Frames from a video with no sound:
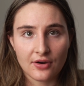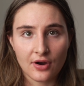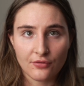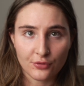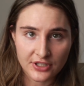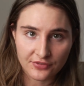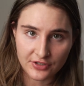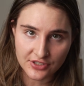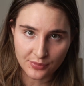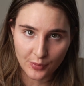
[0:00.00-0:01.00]
for
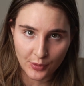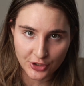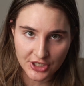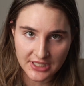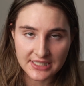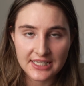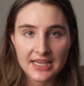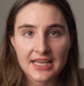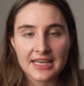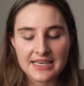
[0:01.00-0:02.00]
difference of proportions.
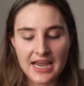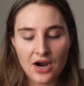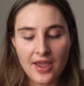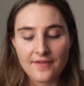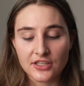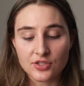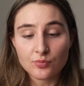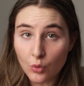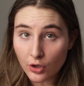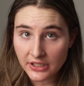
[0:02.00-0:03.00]
Now, if it's
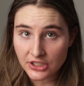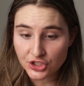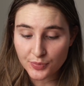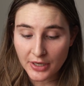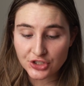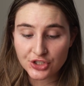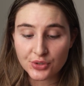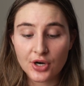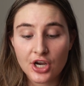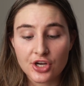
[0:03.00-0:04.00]
more than a 2 by
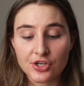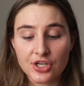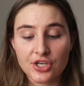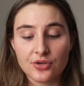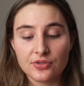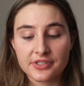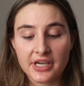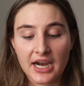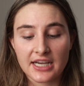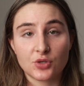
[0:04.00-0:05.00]
2, you're going to use
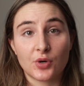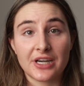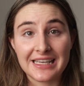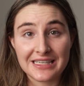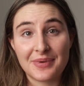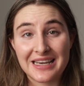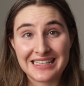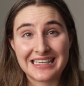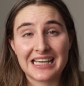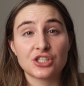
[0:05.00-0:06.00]
a chi-squared
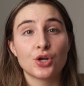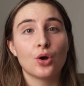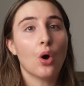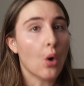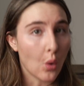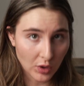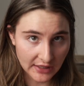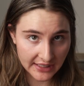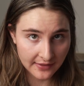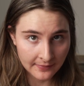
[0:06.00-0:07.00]
independent test
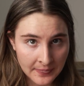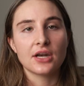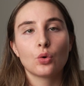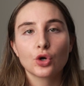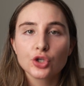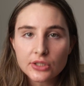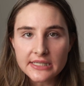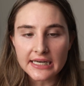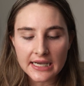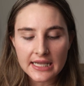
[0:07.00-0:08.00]
only. Ordinal
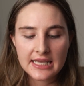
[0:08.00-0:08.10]
data